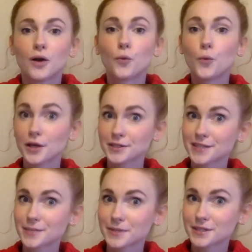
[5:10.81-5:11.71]
One
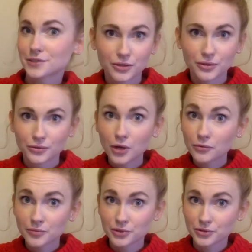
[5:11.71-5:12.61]
tip is to not
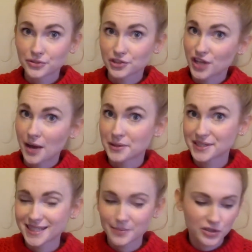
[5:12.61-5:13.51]
remove the shower
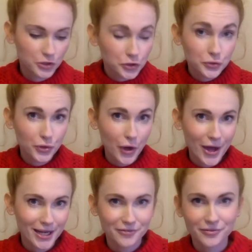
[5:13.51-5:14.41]
steamers too
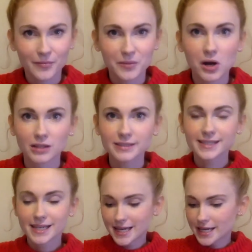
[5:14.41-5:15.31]
early from the
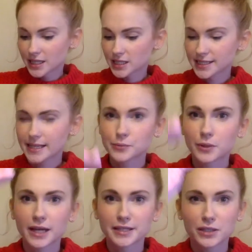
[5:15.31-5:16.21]
molds, because that's
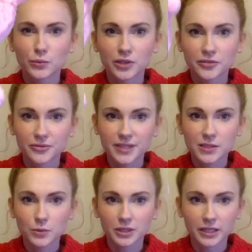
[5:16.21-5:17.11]
what I did with
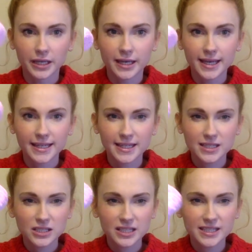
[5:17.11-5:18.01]
this one here. And as
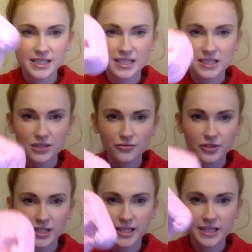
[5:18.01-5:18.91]
you can see, it didn't
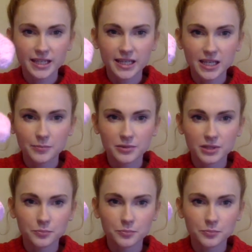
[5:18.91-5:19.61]
really keep the